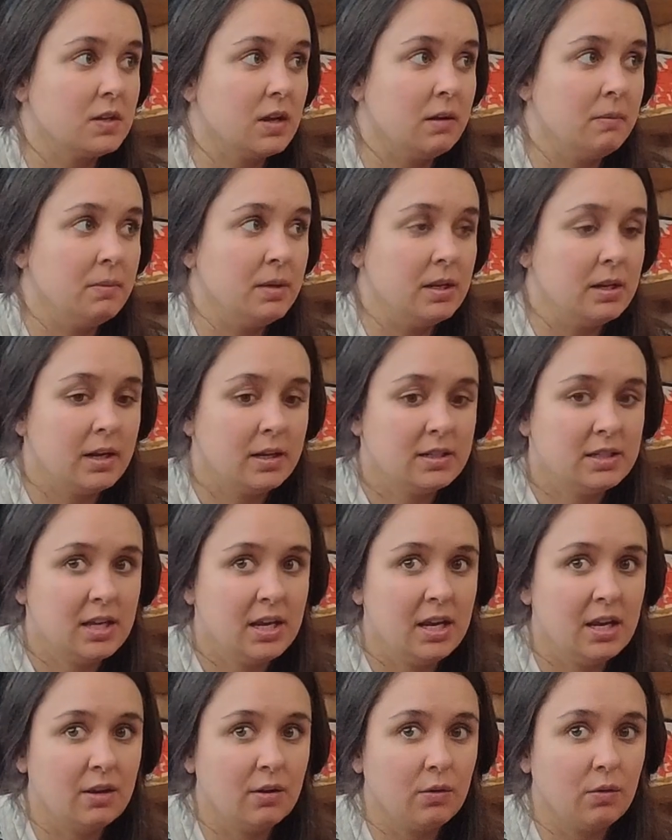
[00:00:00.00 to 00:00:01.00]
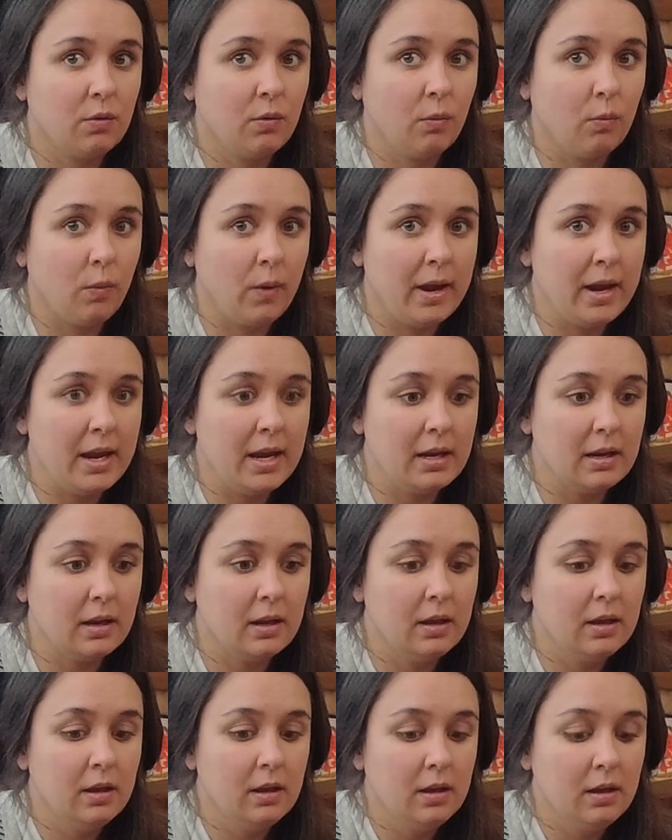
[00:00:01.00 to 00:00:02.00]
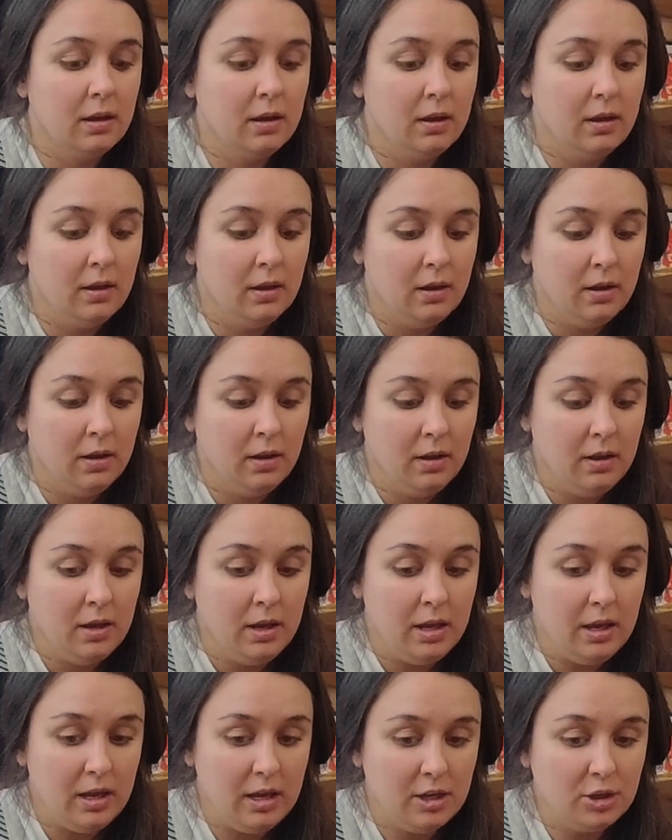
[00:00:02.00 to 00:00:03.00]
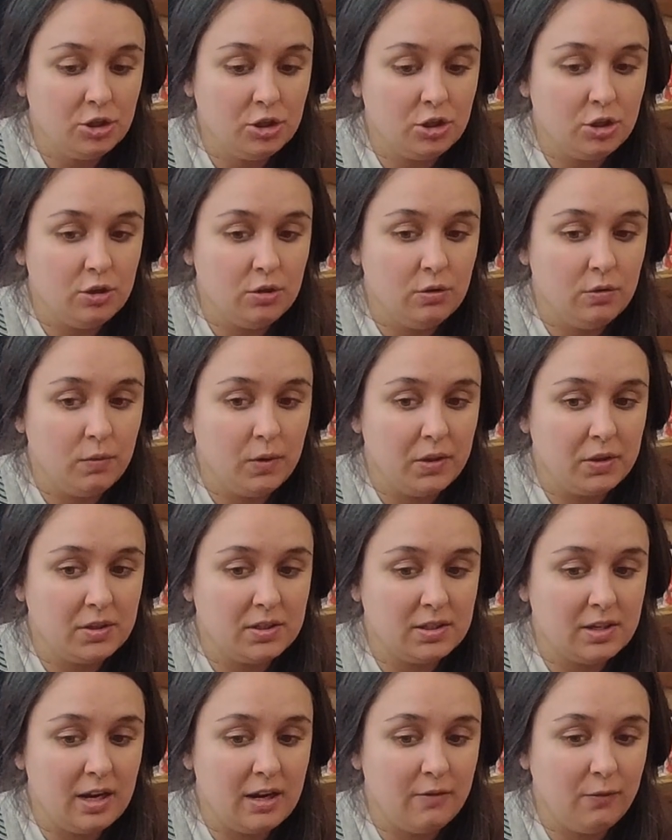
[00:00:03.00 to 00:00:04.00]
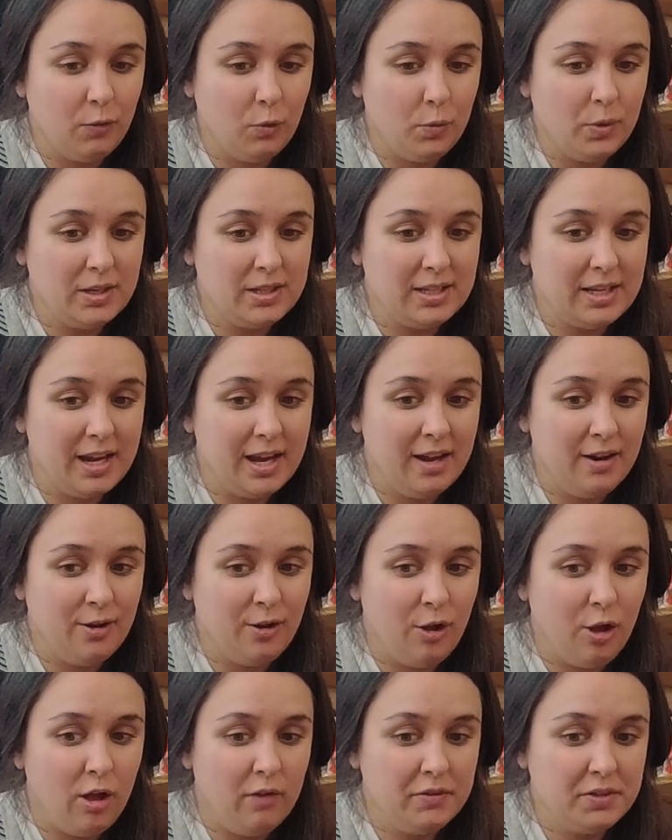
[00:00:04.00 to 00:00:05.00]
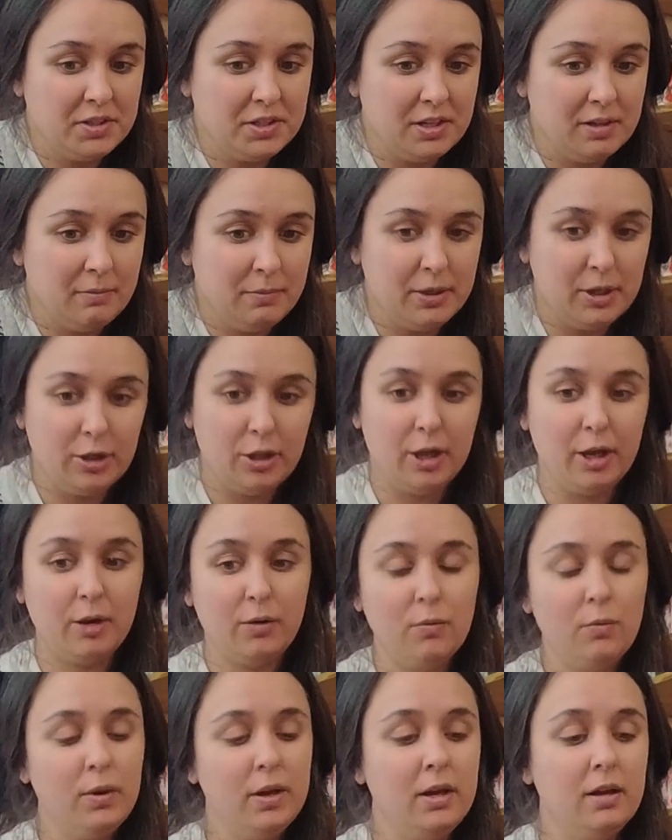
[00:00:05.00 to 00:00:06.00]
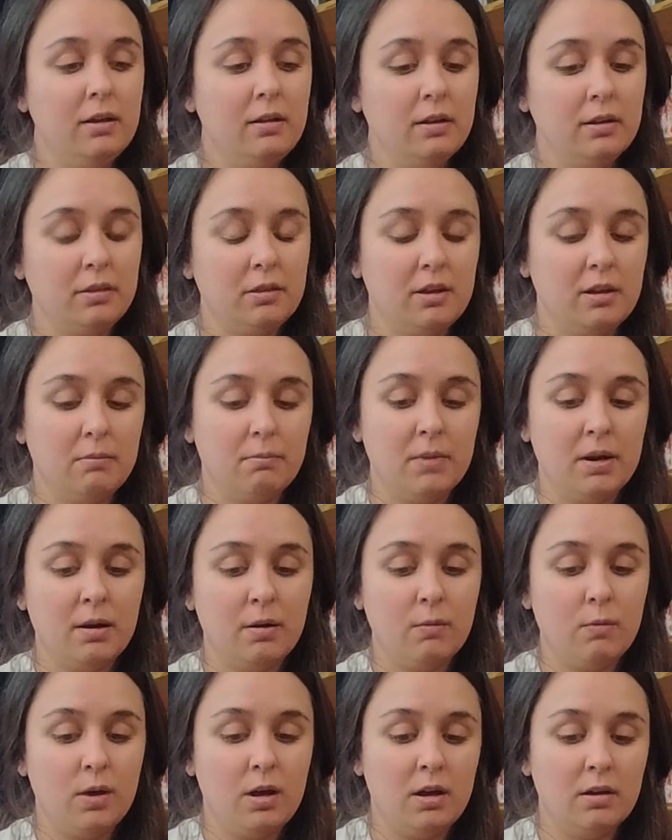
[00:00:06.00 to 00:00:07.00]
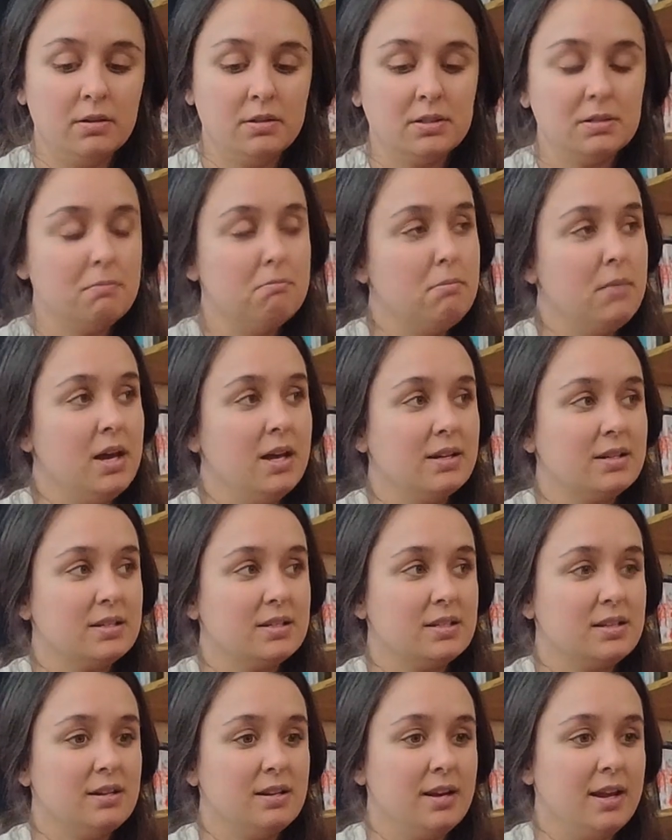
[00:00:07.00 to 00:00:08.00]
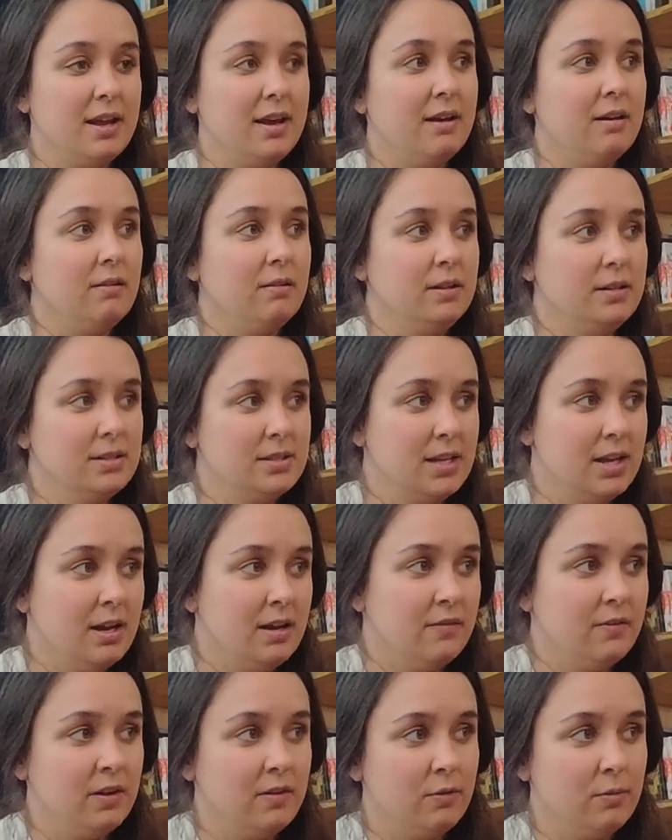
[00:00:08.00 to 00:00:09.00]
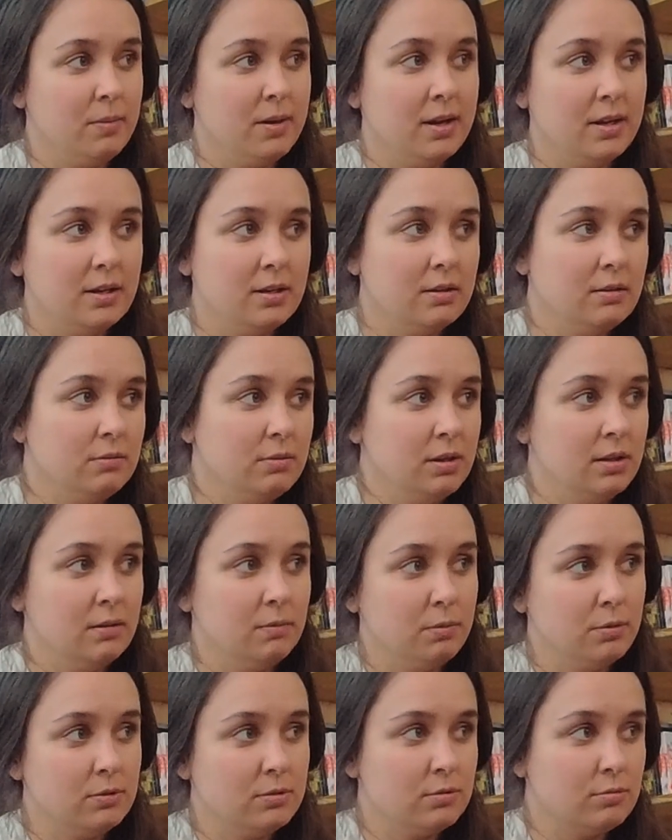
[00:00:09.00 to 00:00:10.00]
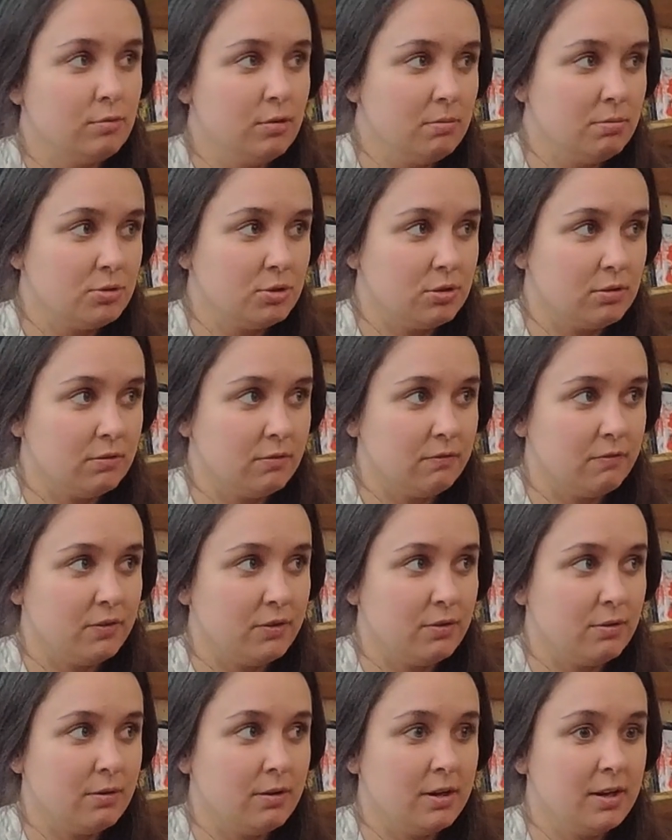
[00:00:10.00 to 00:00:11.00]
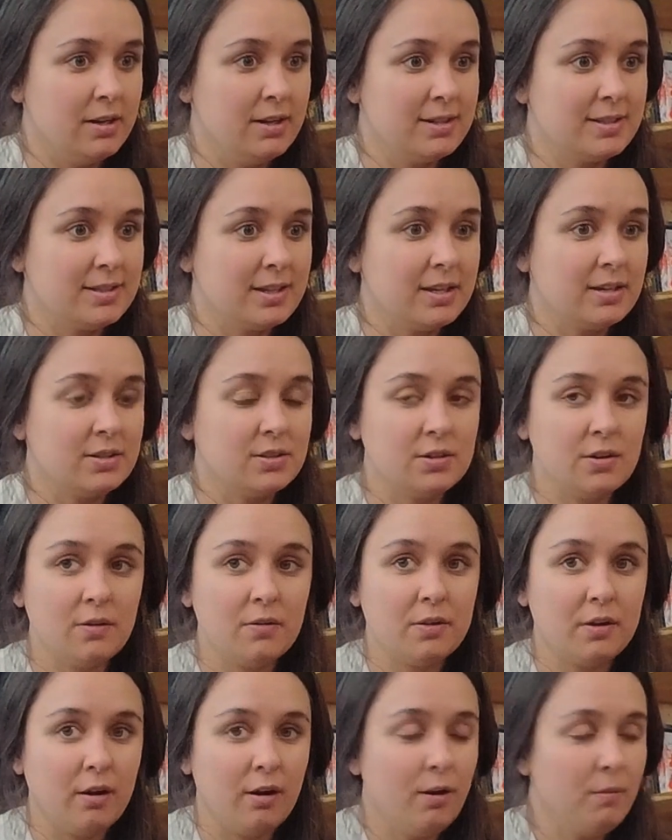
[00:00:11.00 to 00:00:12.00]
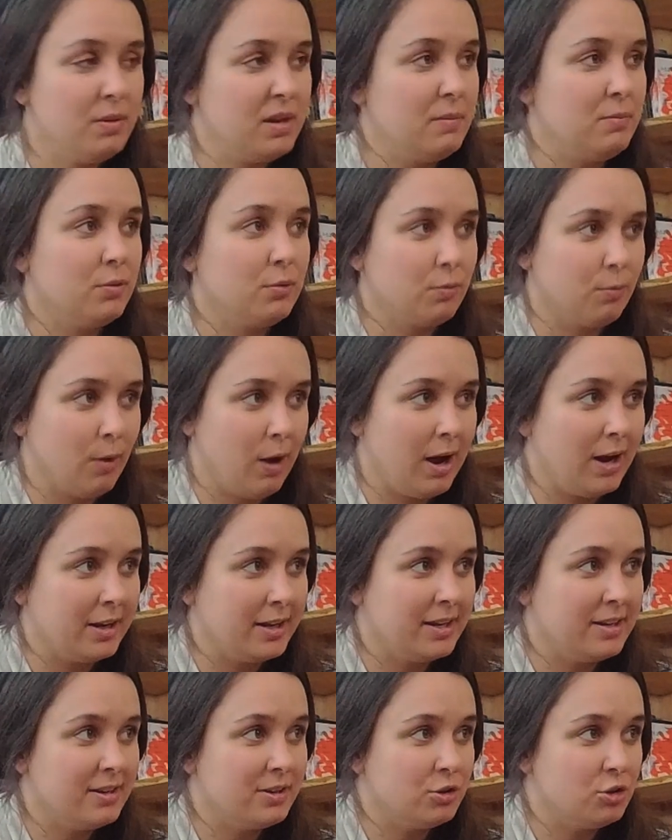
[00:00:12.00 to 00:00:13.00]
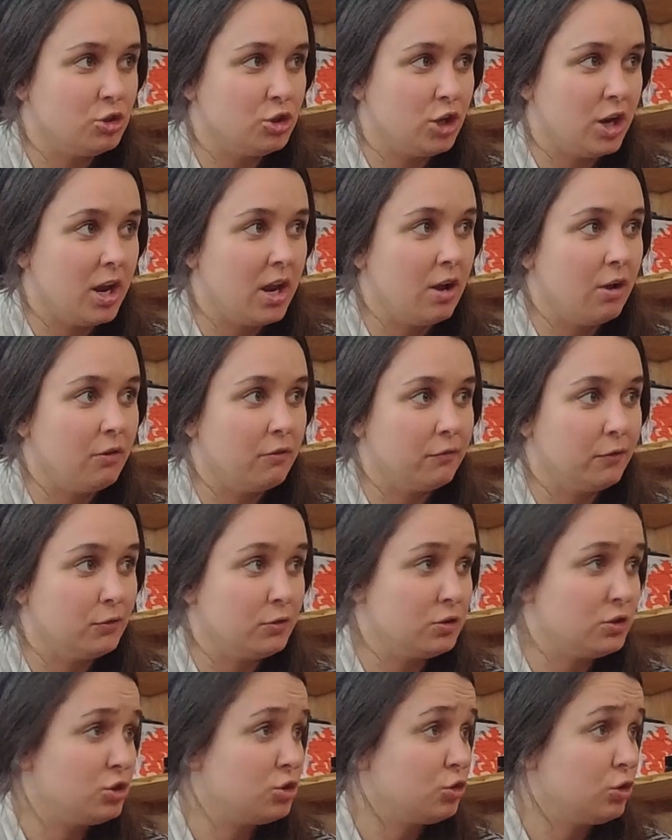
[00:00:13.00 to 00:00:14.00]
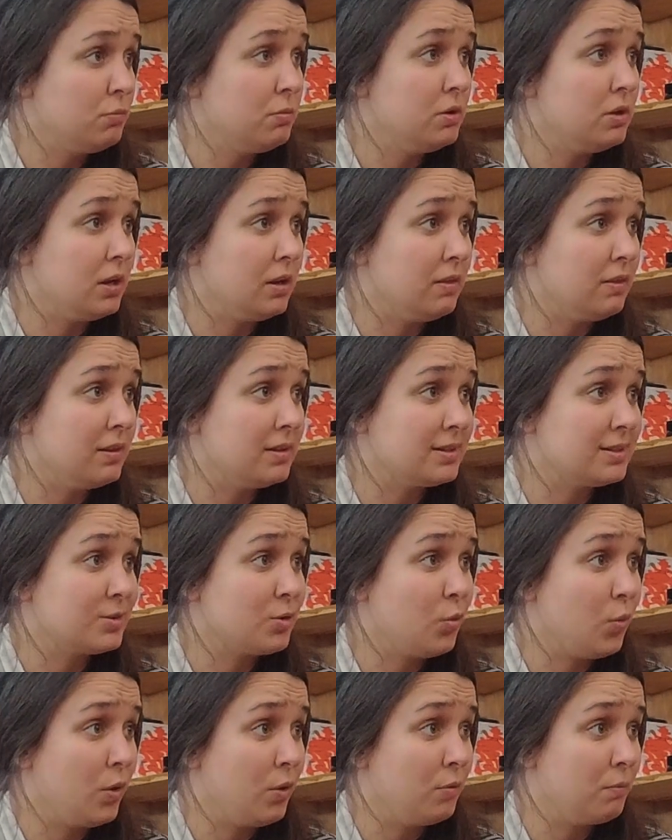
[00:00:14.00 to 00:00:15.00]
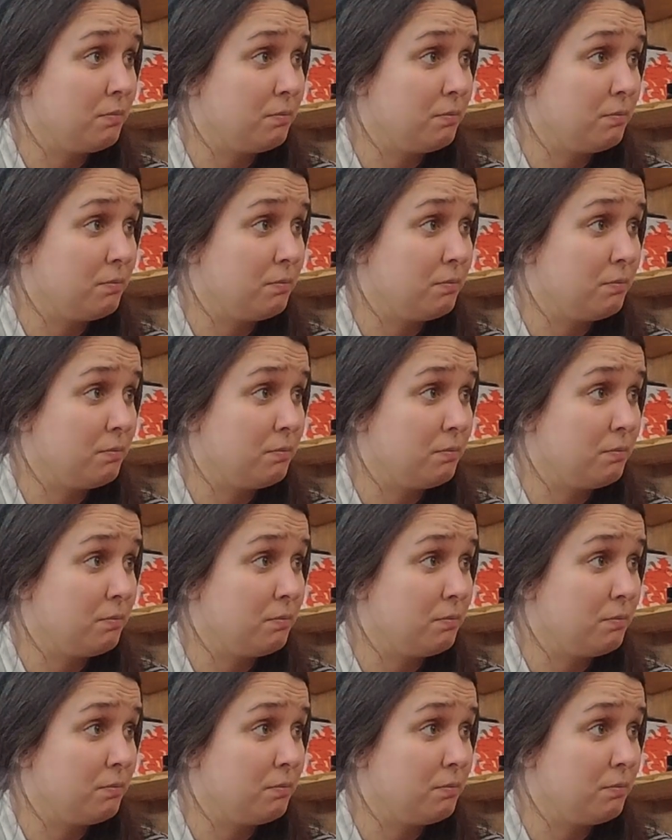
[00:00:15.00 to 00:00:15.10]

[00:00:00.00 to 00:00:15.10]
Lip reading: I mean, I take great issue with the state of Louisiana all of a sudden being like, well, I think marijuana is a medicine now. Let's have everybody go get a prescription for it. And it's like, sir, there are people rotting in jail for distributing this, quote,